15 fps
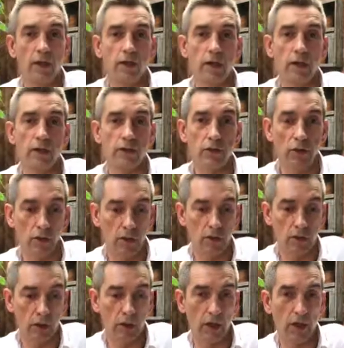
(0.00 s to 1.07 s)
So let's go
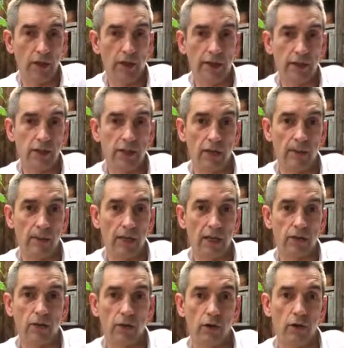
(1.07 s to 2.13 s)
next step,
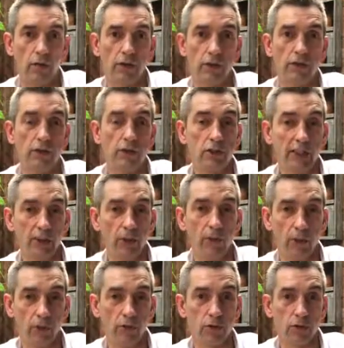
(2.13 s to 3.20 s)
next document, then the deal
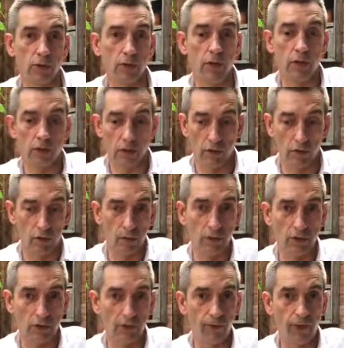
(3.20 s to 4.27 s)
brochure. So the
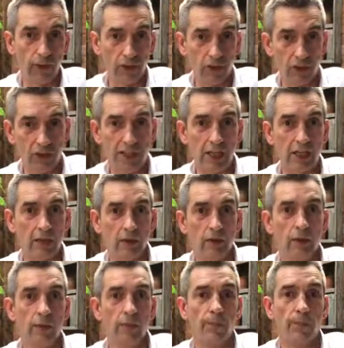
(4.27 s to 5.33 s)
specific
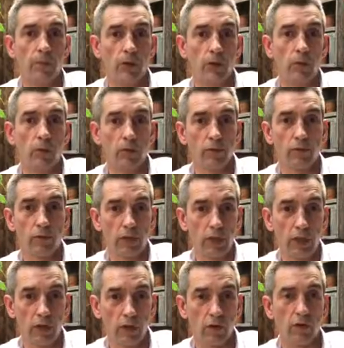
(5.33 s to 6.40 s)
deal that you want
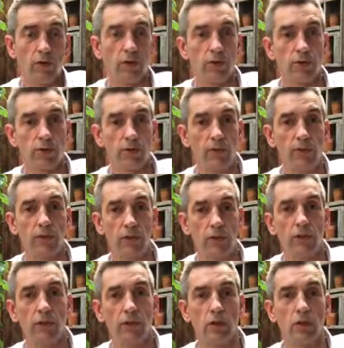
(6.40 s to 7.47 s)
funding on, or the specific
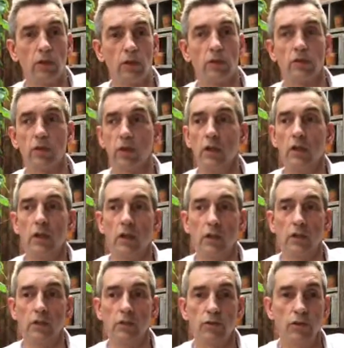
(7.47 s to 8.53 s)
deal that you want
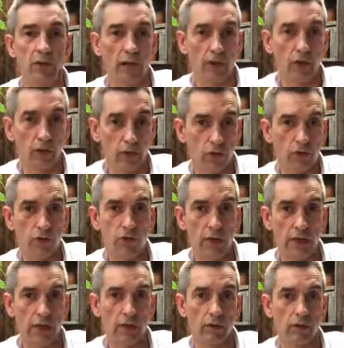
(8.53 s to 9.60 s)
to sell or to
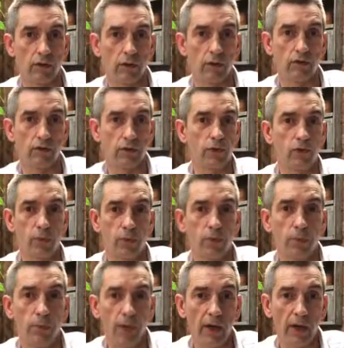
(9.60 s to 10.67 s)
trade or for someone
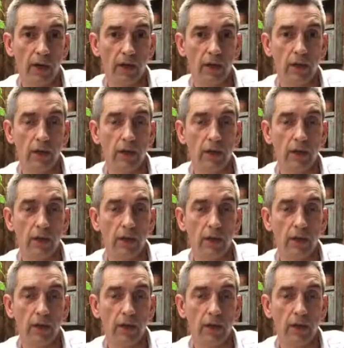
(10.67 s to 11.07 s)
to buy.